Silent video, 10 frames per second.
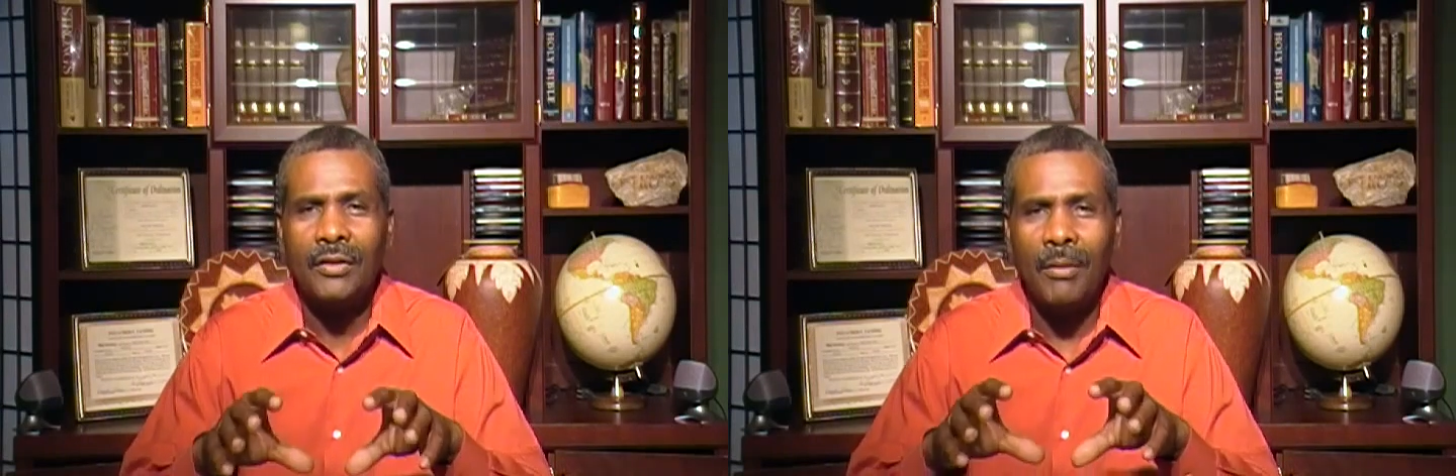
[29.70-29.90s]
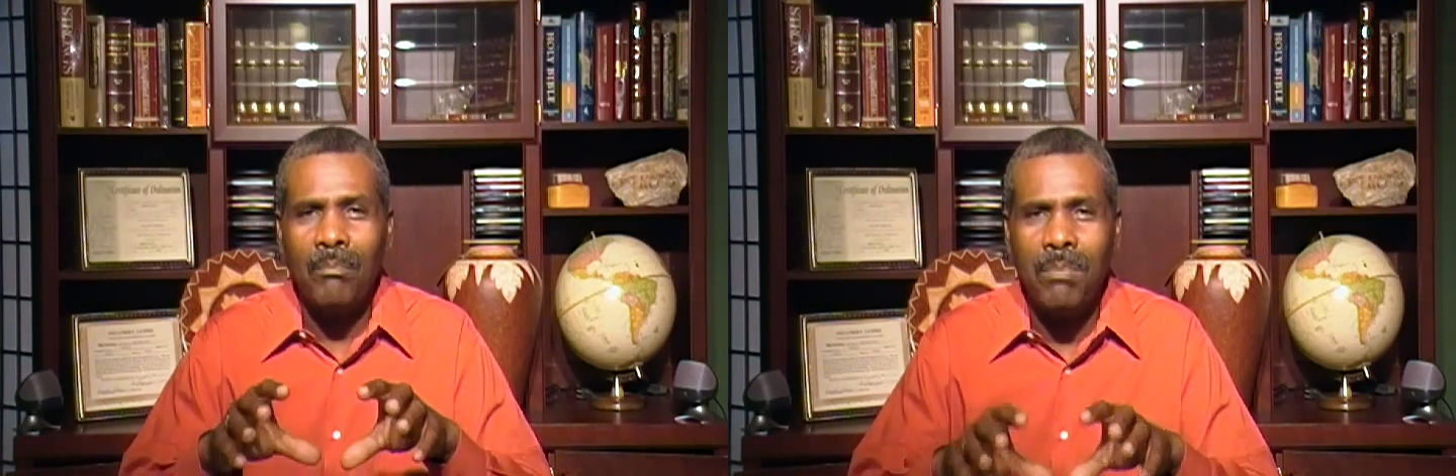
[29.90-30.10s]

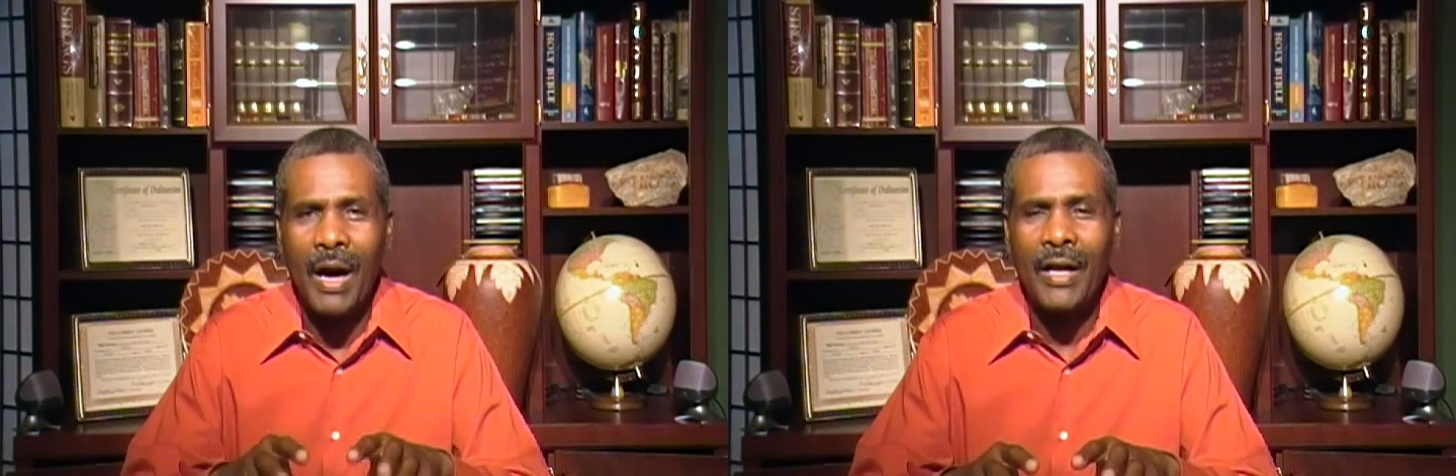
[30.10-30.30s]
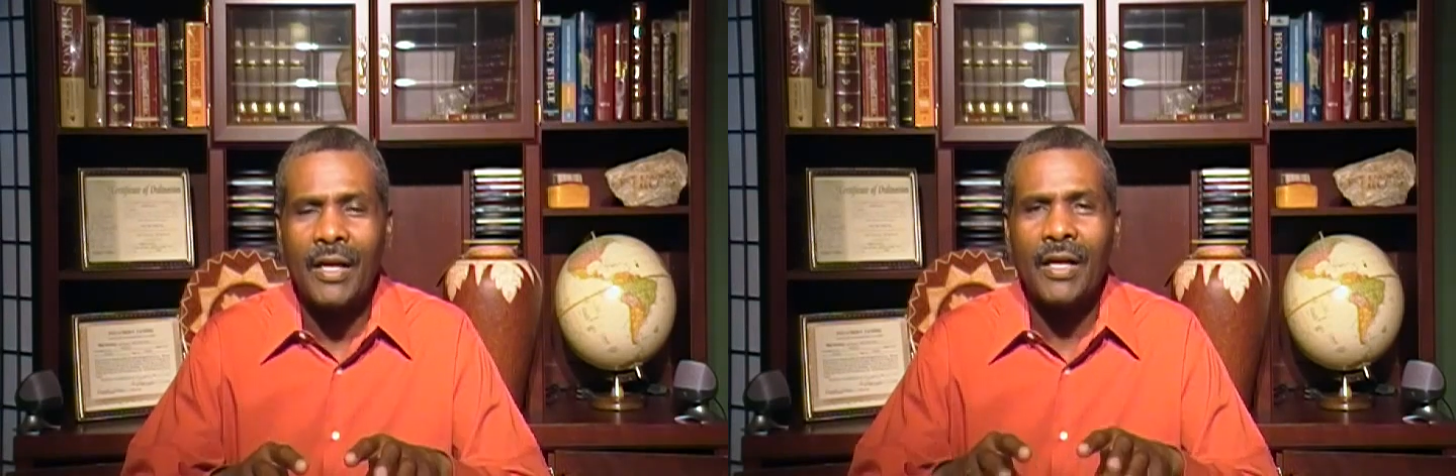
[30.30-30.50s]
the
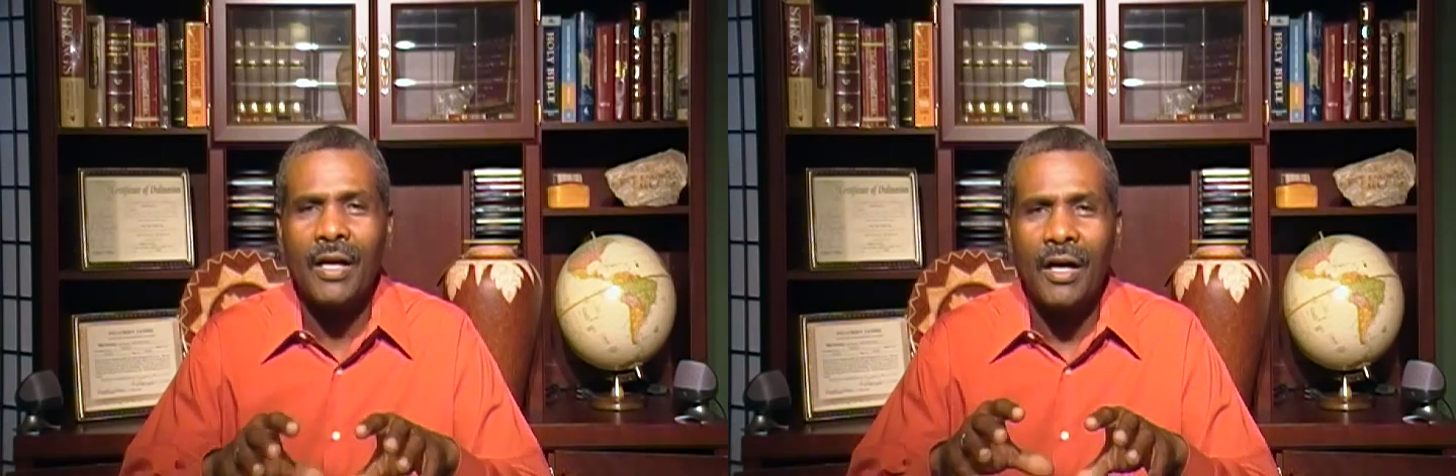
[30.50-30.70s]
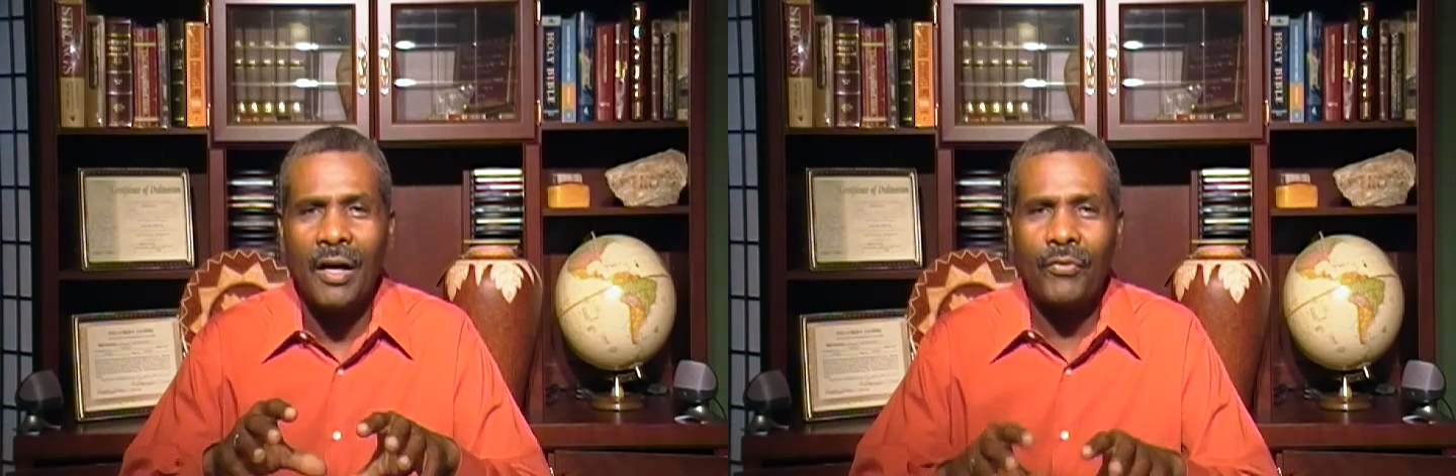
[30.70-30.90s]
body
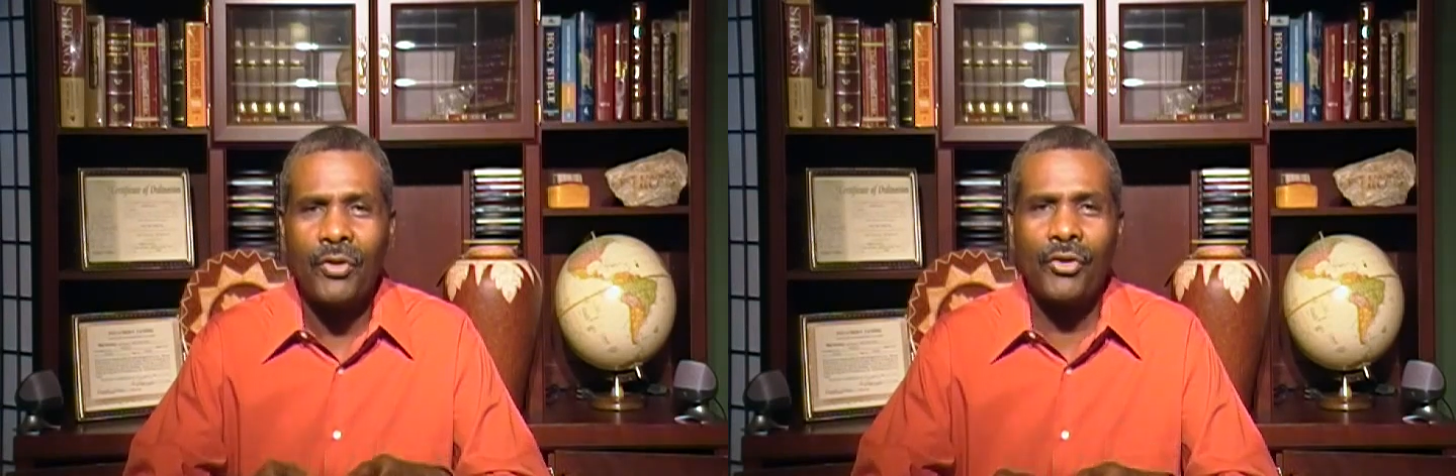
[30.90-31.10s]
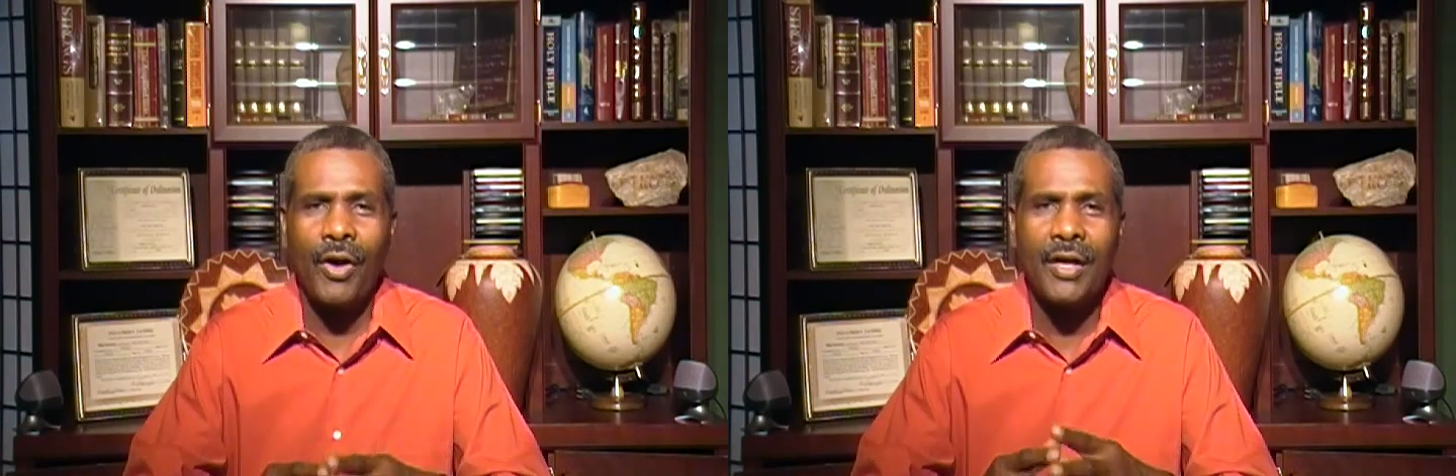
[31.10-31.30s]

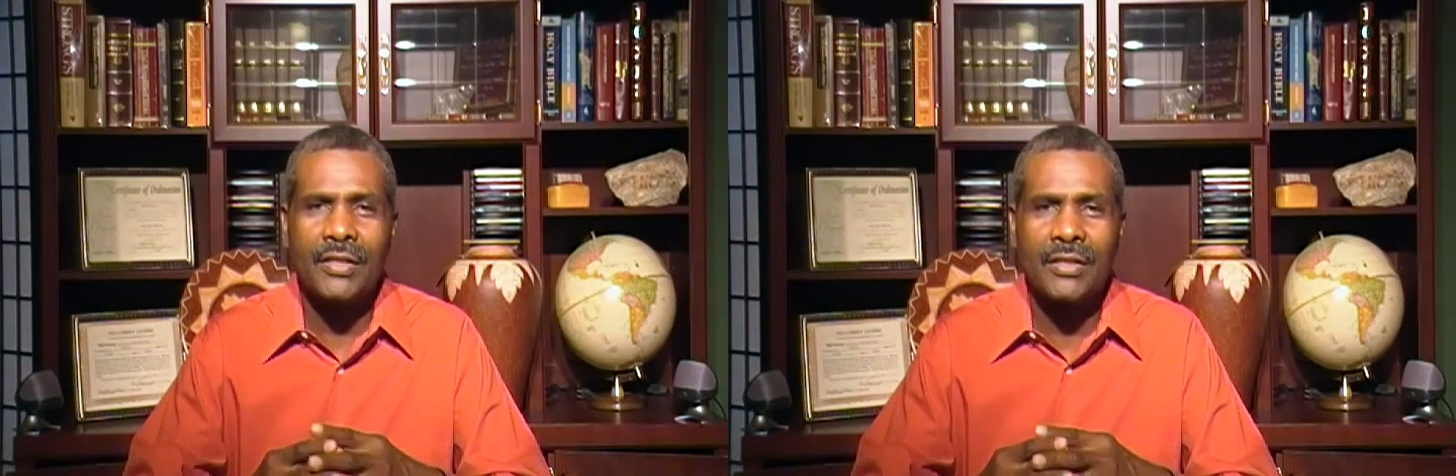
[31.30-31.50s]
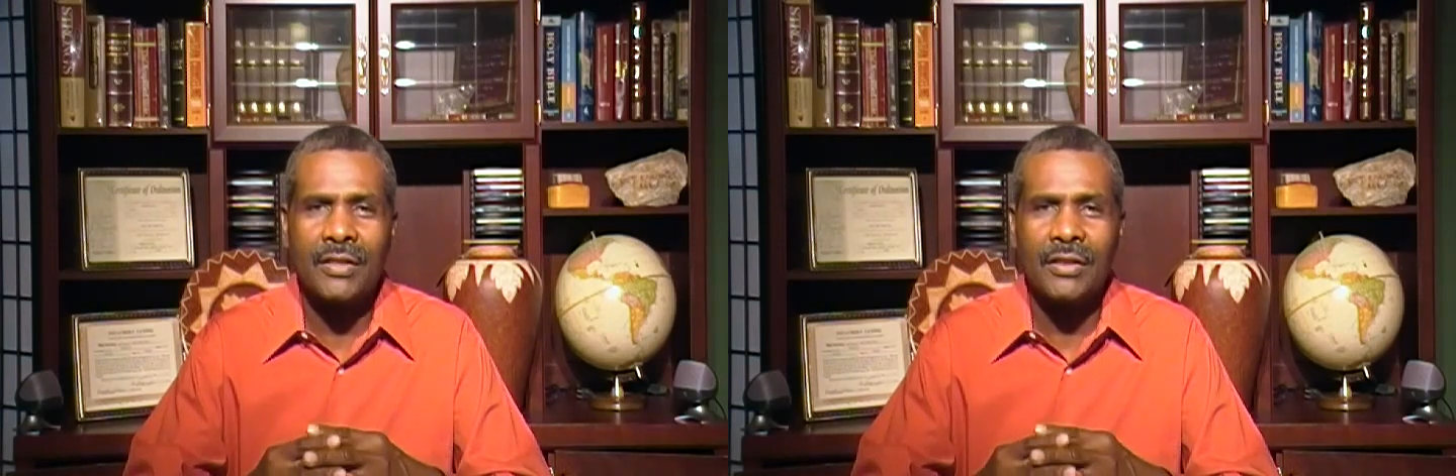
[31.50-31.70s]
of
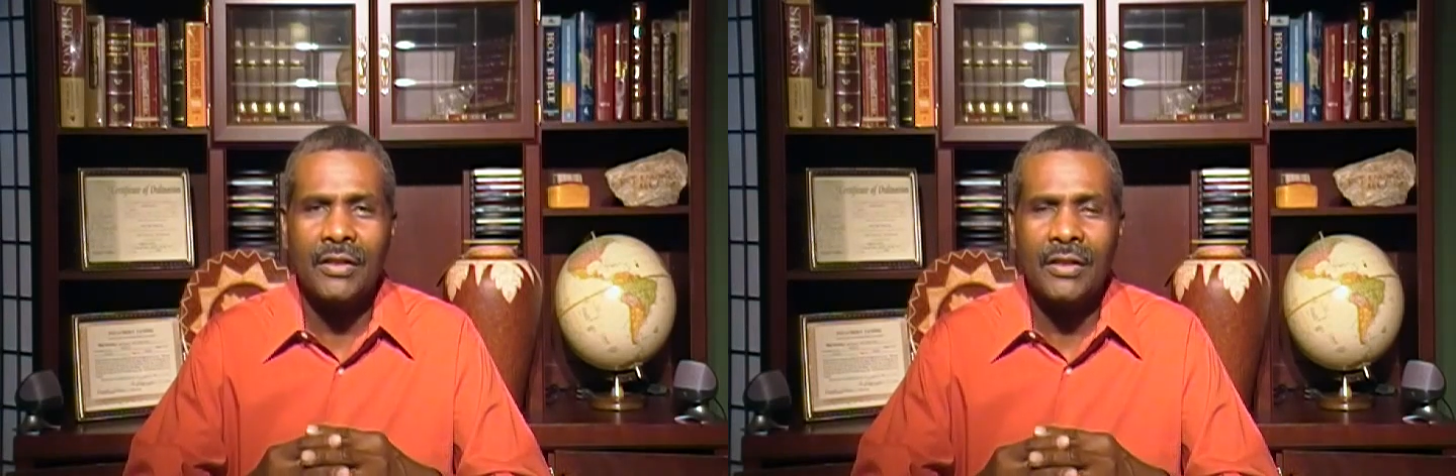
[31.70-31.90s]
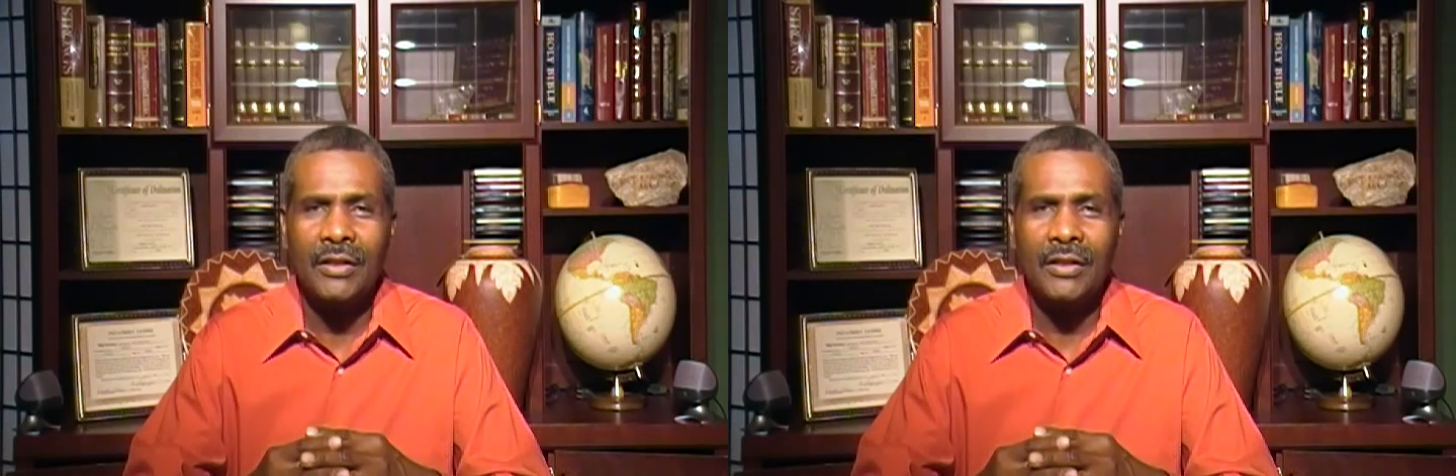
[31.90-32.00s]
Christ.